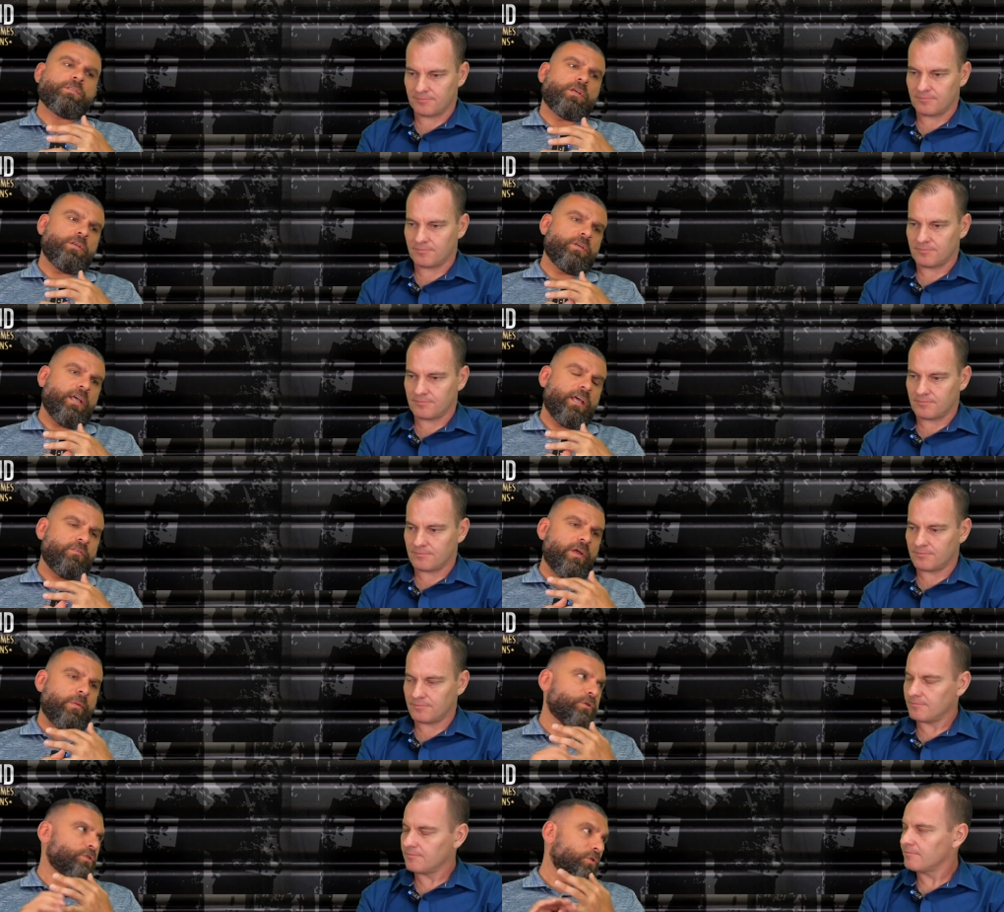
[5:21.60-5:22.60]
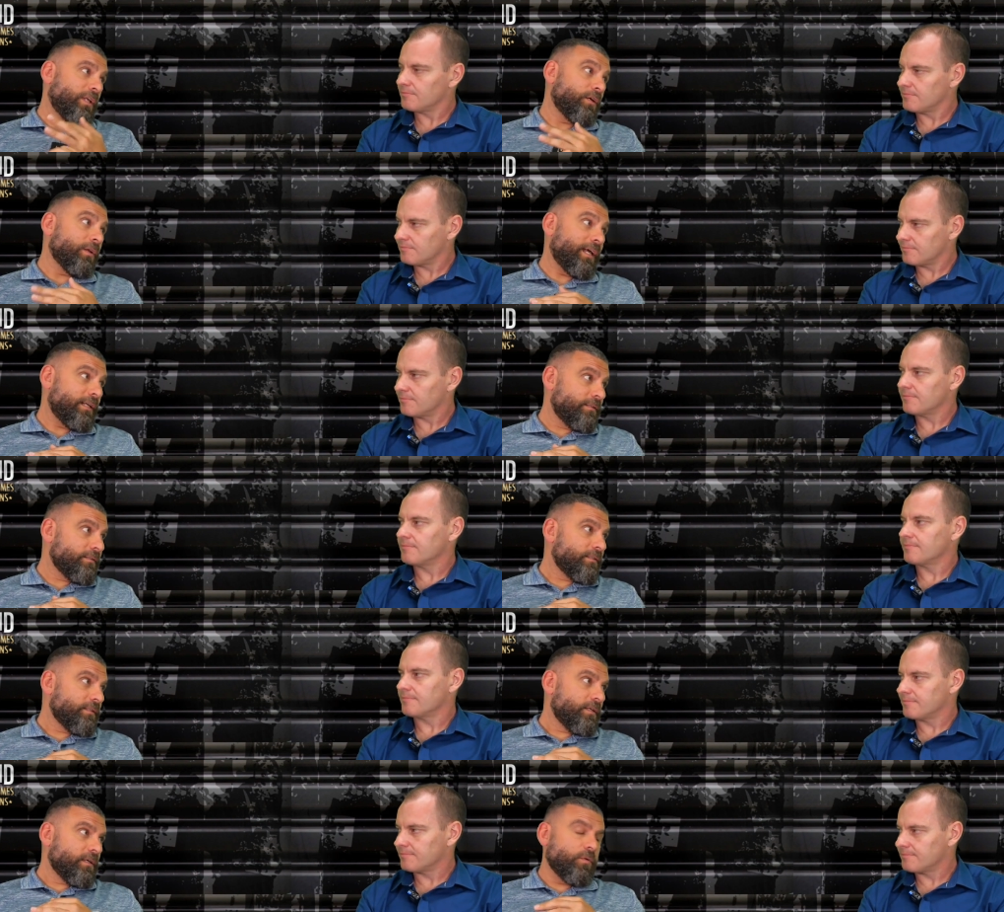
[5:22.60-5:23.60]
Speaker 1: So you have Aboriginal Legal Aid,
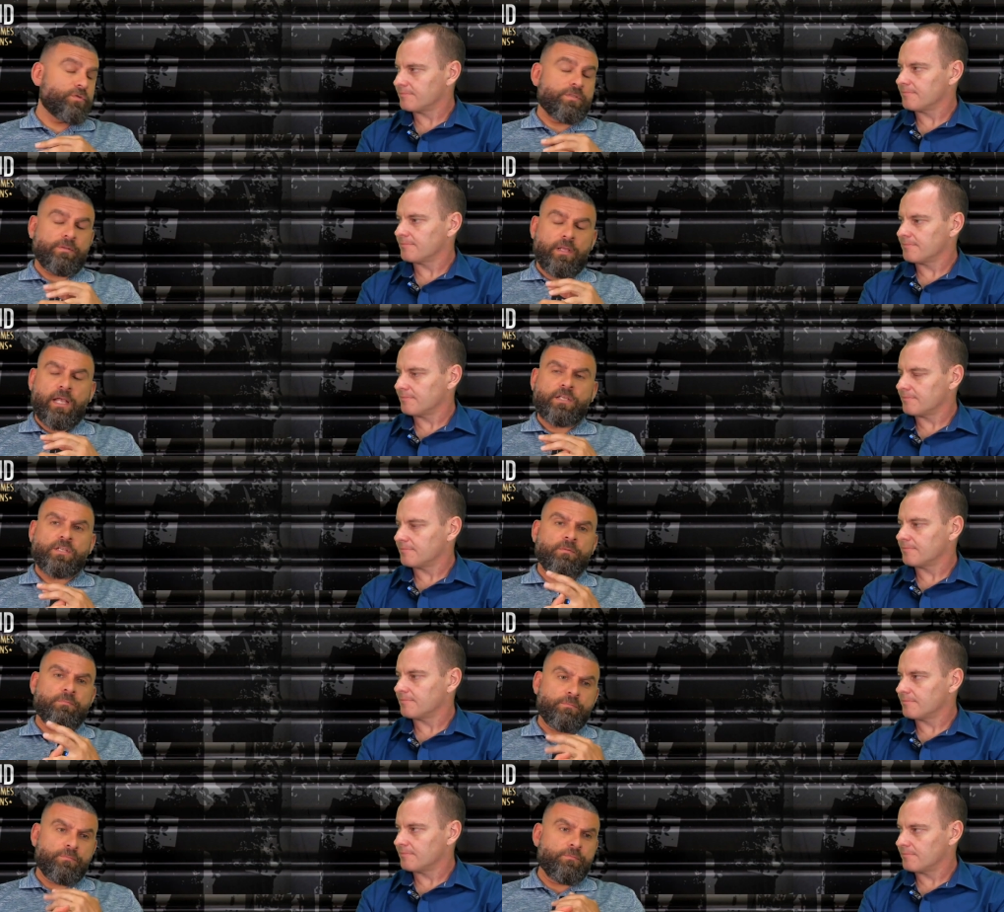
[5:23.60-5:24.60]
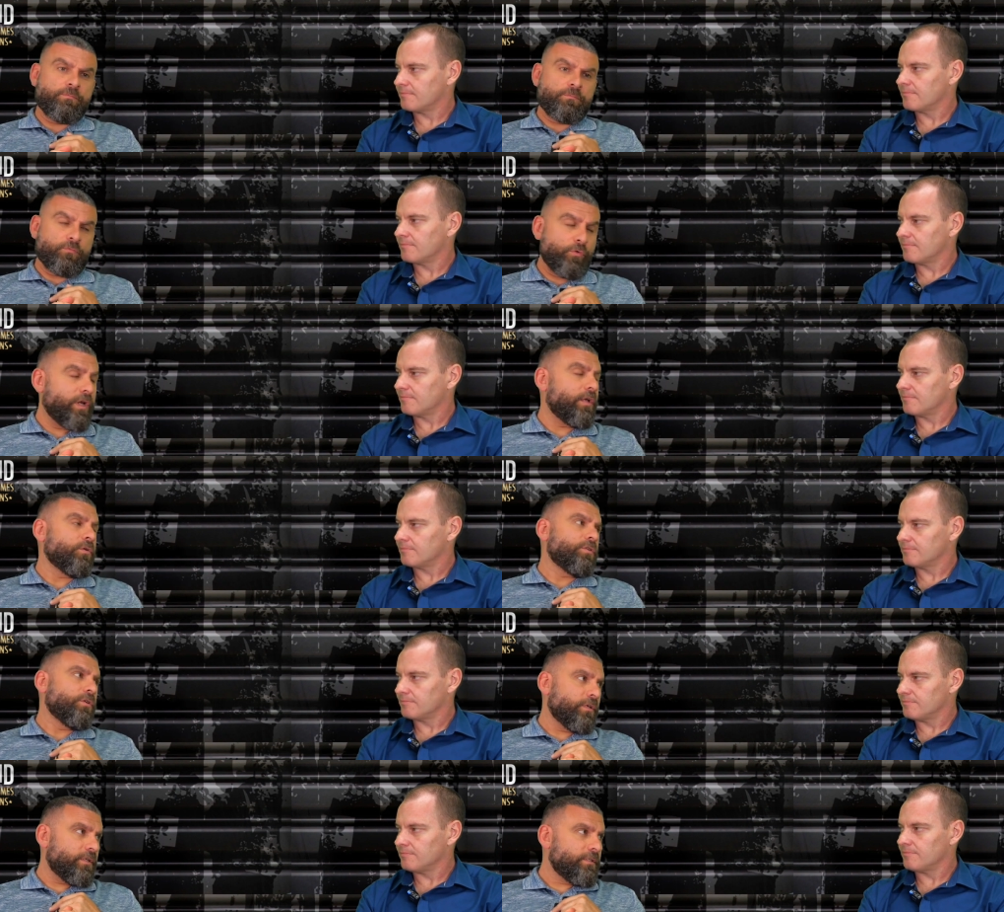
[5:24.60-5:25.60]
which is actually a really good
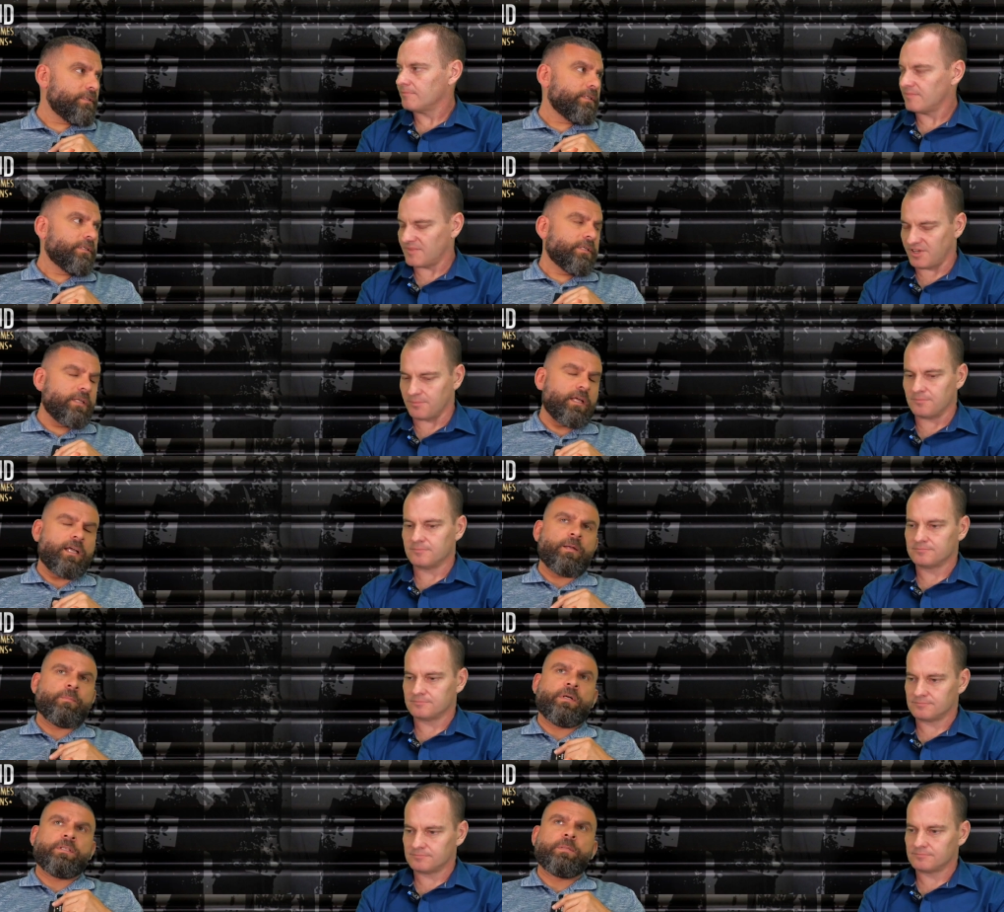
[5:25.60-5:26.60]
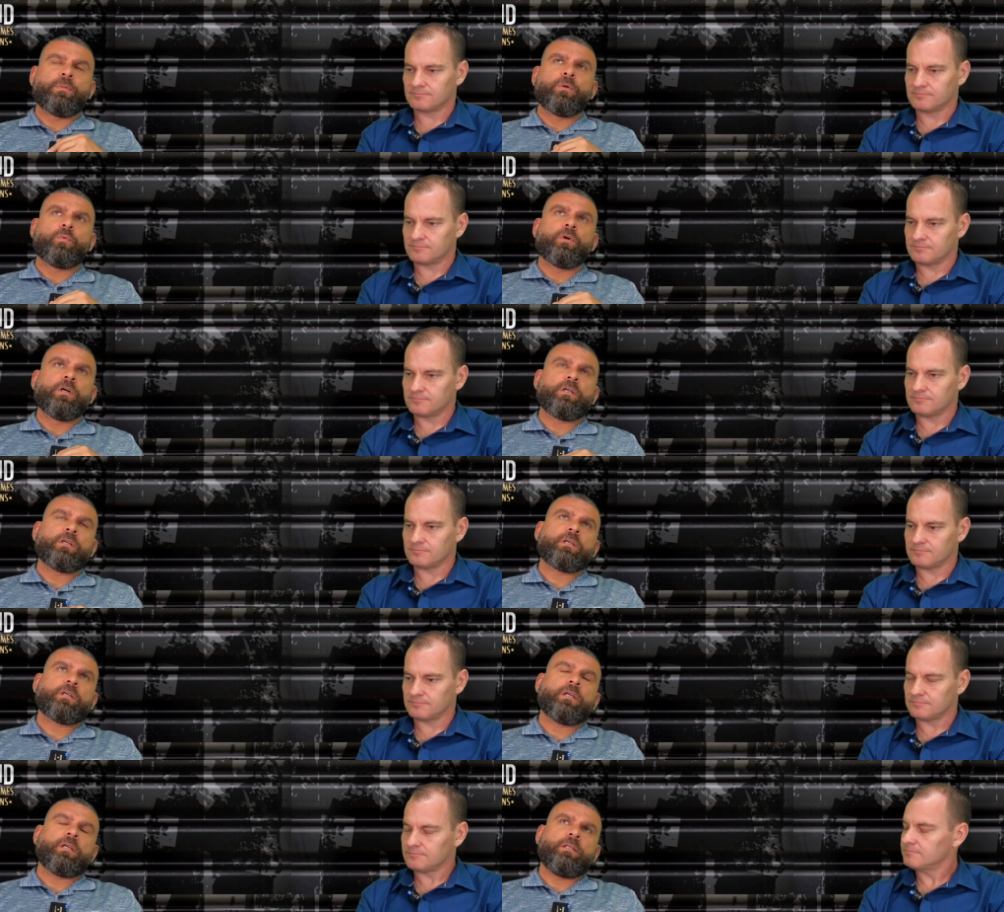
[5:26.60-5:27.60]
unit. Yep. Um, I did a bit of work
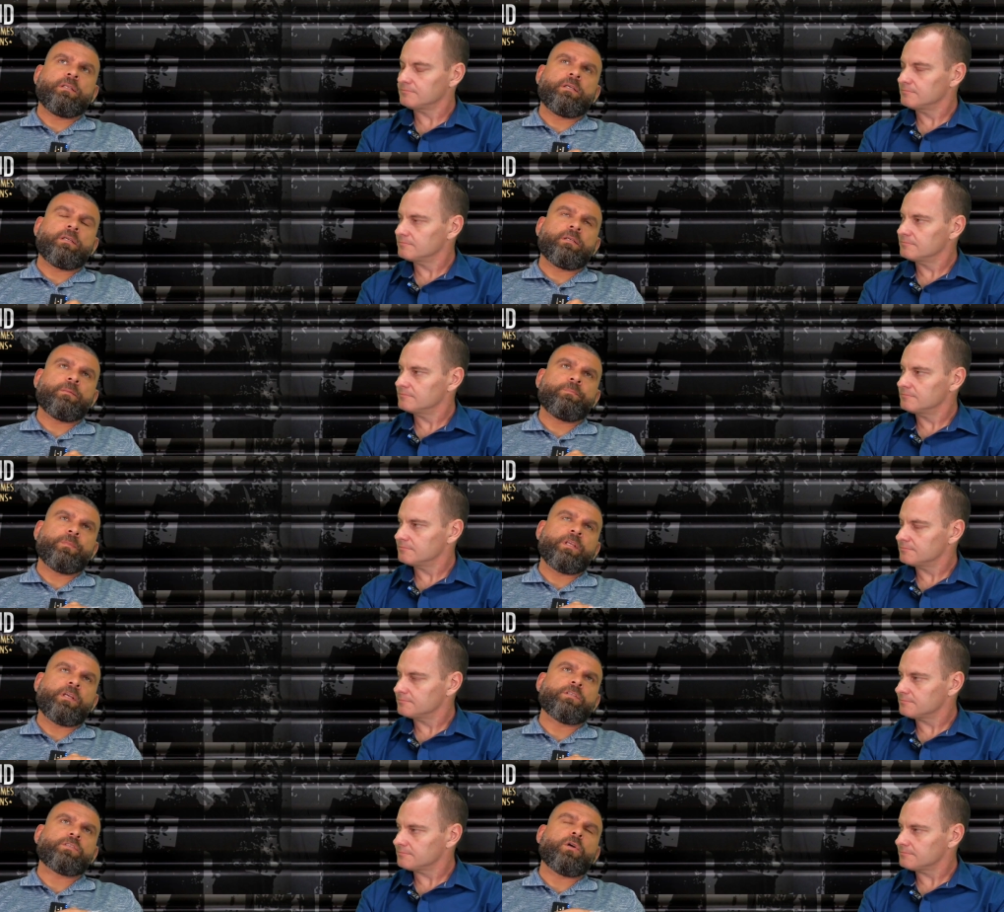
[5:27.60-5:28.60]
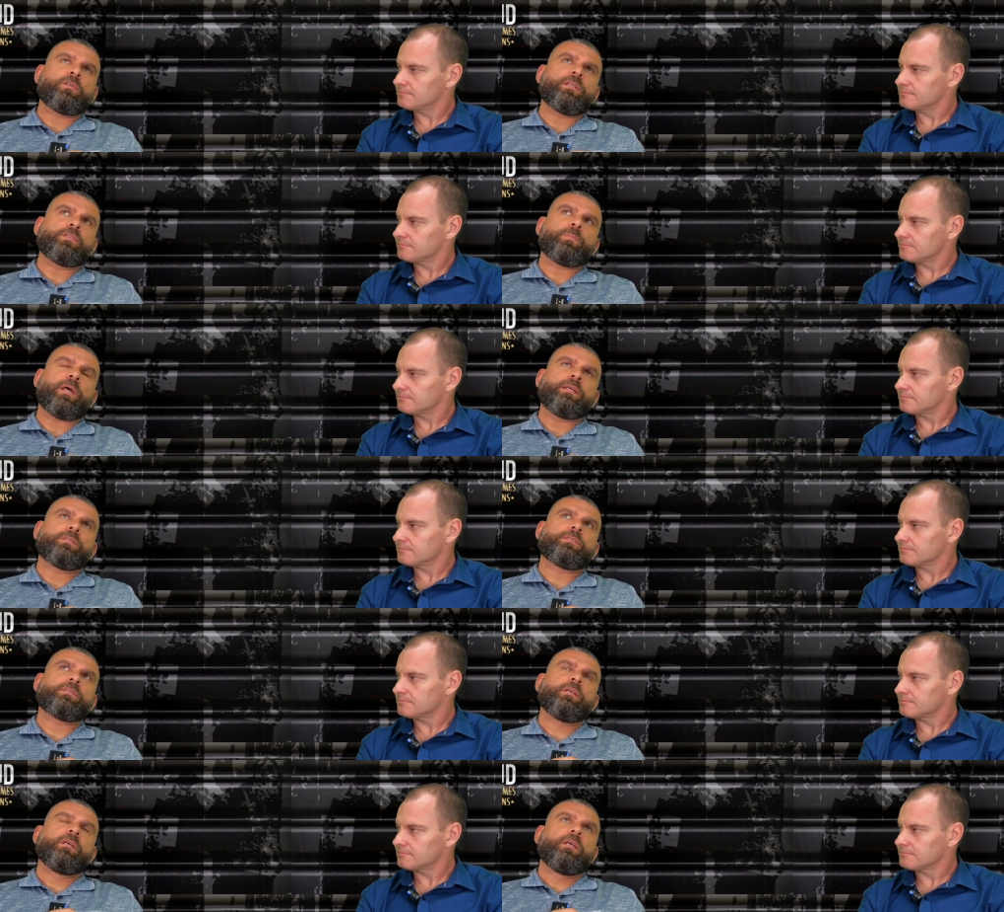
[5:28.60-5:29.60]
in the, in the consulting
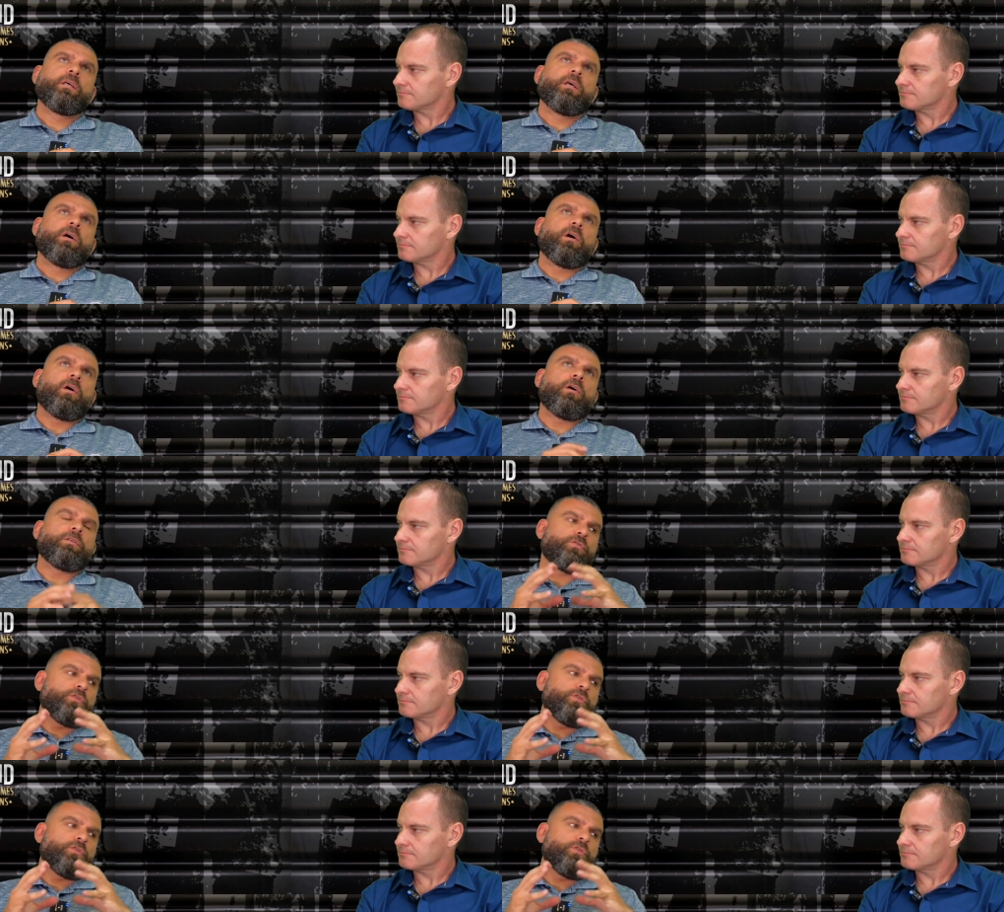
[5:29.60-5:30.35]
space on